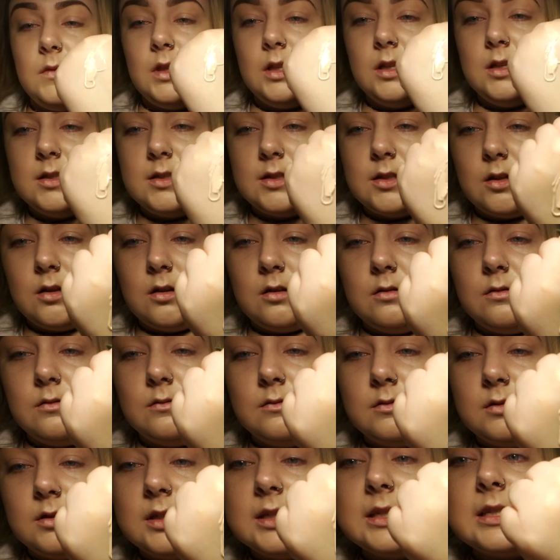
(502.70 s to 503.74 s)
So
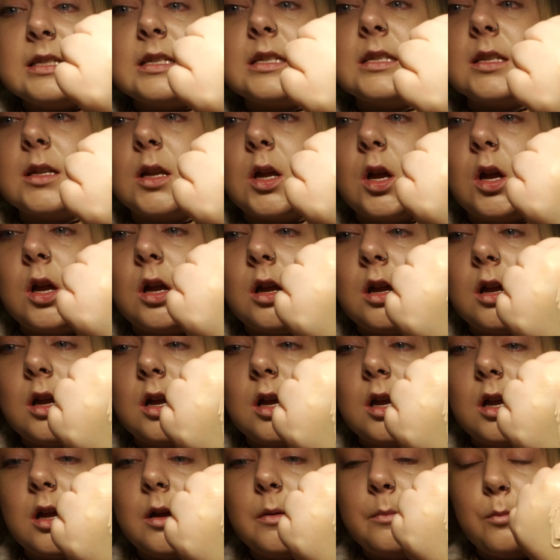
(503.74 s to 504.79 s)
this is
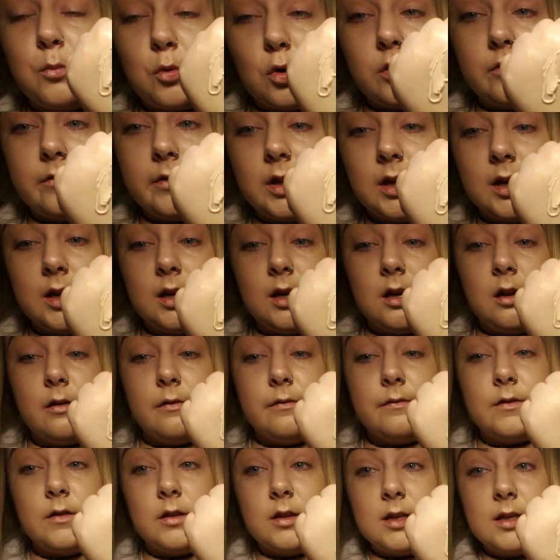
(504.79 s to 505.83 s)
more than enough
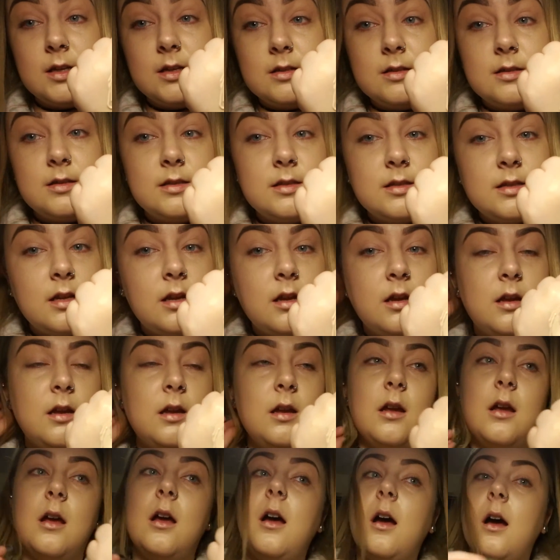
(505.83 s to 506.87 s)
for this.
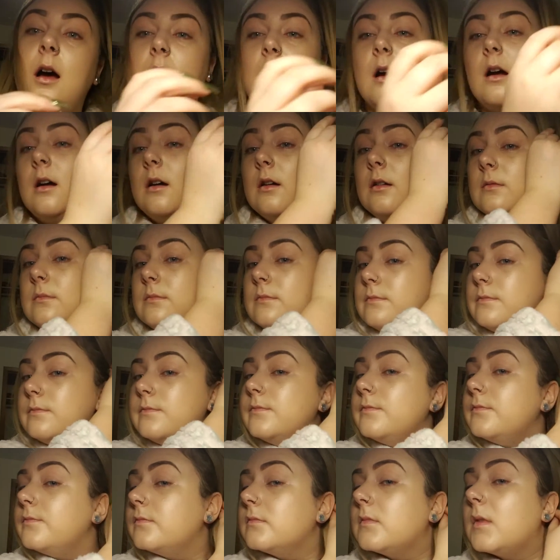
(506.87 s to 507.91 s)

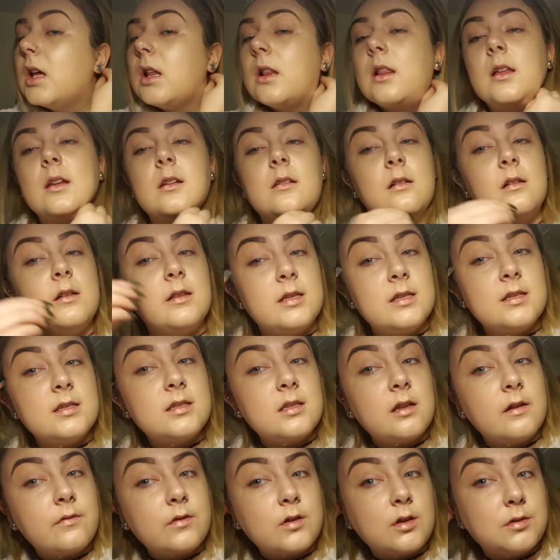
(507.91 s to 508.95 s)
A little of this
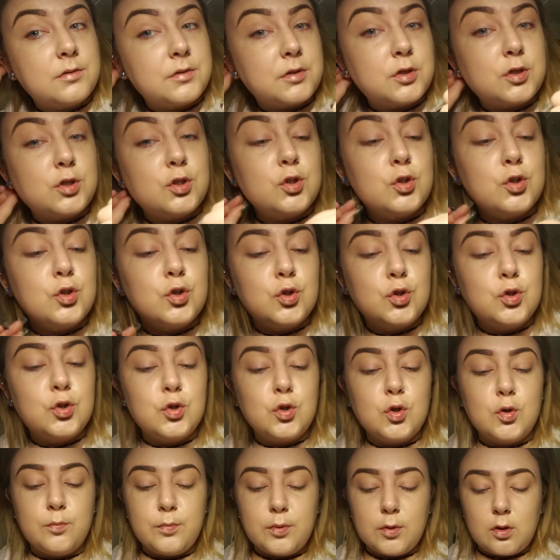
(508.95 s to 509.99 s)
stuff goes a
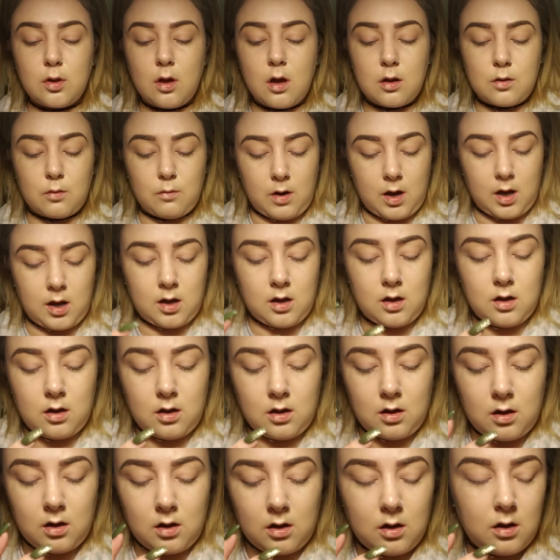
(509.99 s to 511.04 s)
super long way.
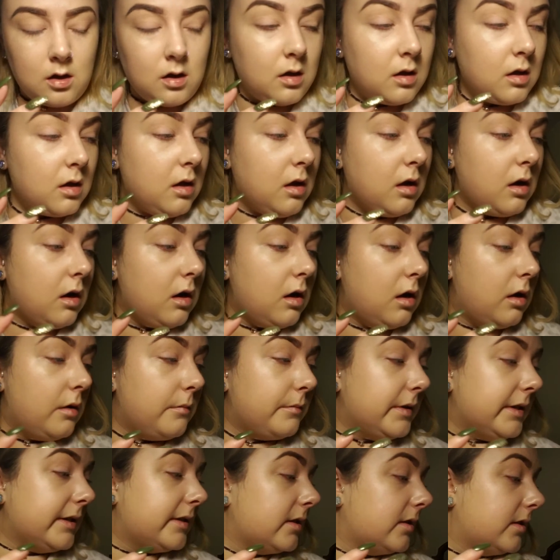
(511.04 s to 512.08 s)

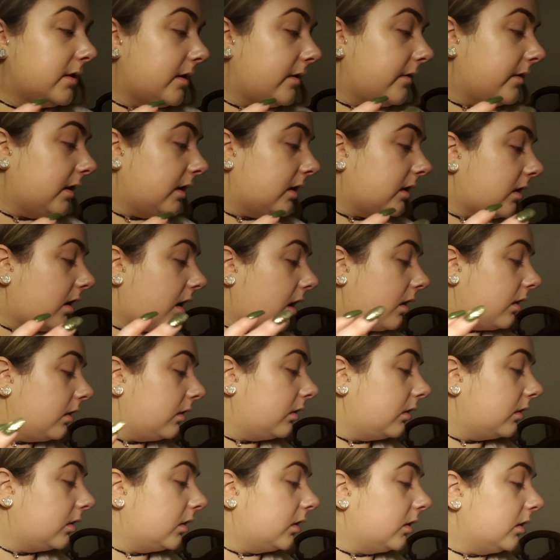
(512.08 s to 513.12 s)
This is in the
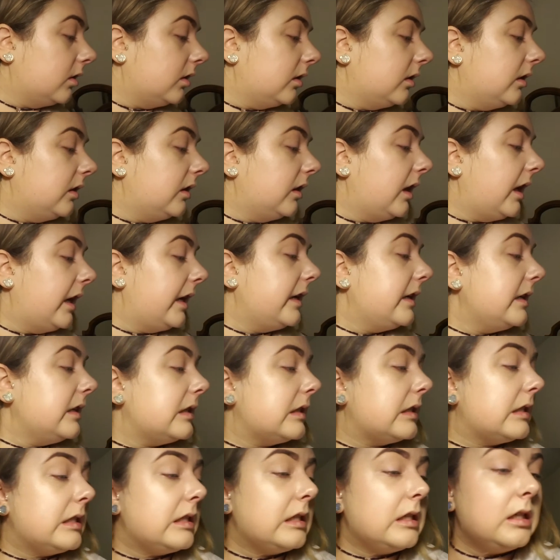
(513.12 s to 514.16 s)
color
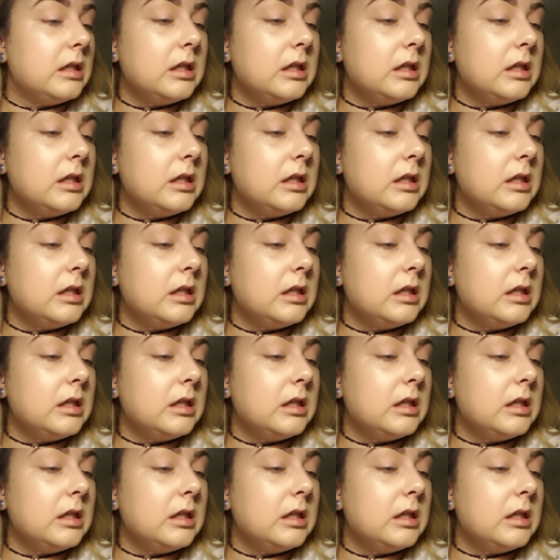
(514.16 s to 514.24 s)
Light.